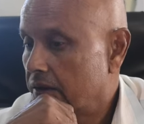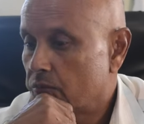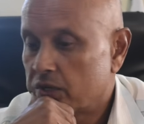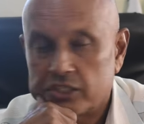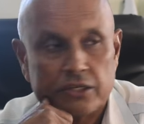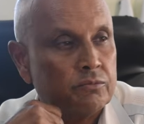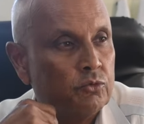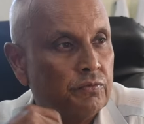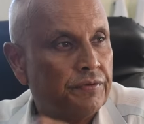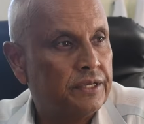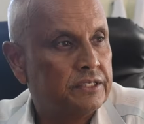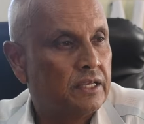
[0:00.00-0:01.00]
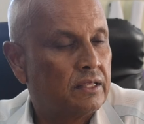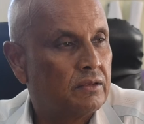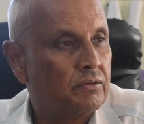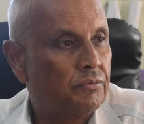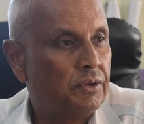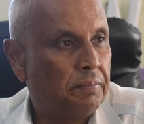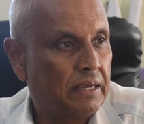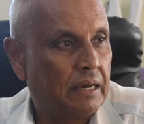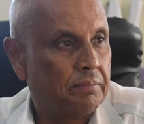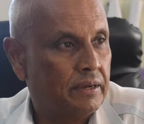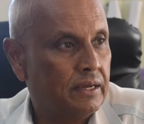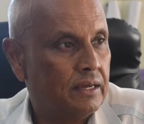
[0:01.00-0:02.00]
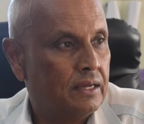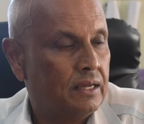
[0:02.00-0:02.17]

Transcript: And watching movies, and we pick up, eh?